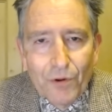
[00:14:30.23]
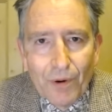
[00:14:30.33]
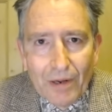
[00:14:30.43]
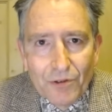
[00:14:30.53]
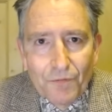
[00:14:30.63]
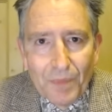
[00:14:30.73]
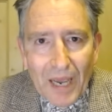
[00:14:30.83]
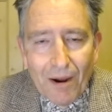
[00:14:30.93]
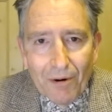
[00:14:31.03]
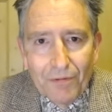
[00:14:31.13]
out of
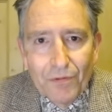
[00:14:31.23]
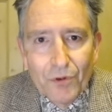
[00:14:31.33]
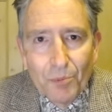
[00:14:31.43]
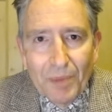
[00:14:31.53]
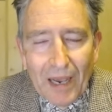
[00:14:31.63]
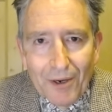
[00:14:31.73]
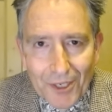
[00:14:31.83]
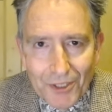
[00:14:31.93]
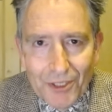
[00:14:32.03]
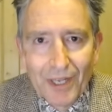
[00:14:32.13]
power, if you feel powerless,